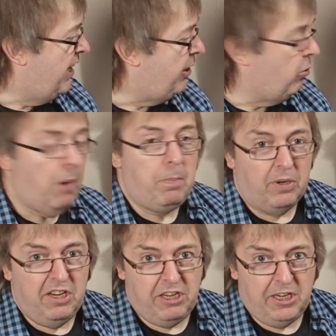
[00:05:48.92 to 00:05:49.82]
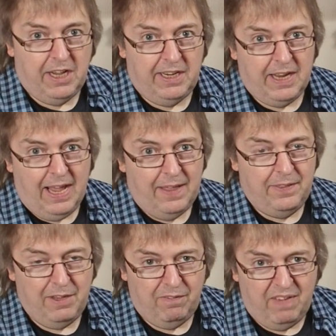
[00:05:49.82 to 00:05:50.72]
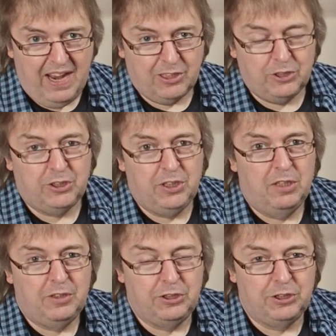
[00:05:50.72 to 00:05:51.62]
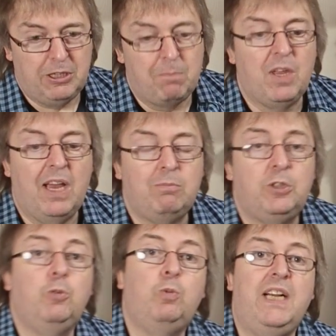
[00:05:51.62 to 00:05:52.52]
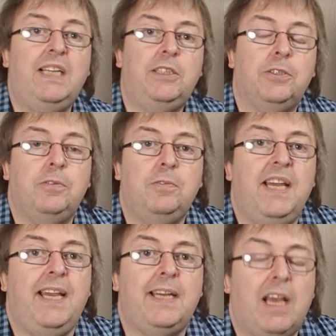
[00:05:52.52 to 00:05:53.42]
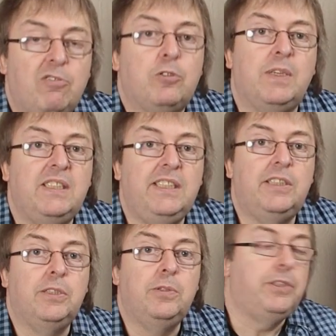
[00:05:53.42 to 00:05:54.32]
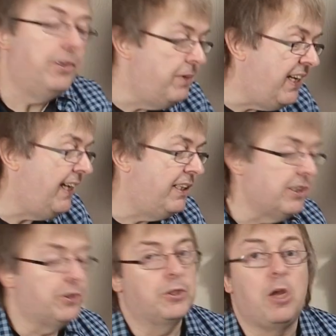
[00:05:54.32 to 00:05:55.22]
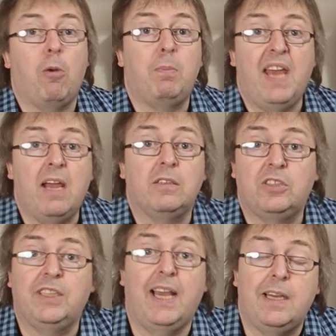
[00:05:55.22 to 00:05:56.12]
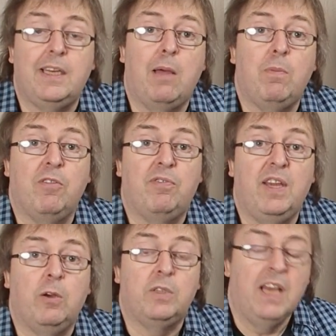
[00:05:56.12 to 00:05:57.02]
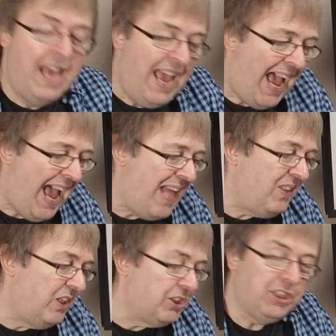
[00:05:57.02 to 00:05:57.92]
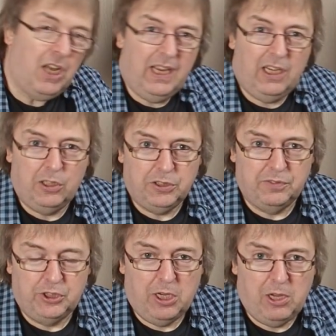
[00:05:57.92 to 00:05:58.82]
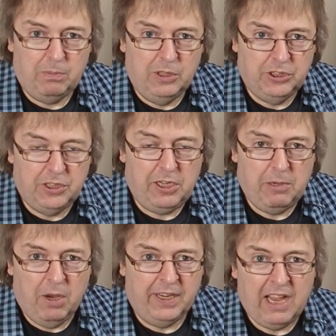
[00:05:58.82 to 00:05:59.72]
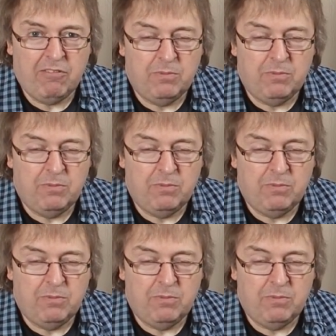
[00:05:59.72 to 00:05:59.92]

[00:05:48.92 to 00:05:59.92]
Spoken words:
you appreciate the effects that sometimes you really do need f22, you need to stop down to get depth of field. And the slight loss of sharpness that you might get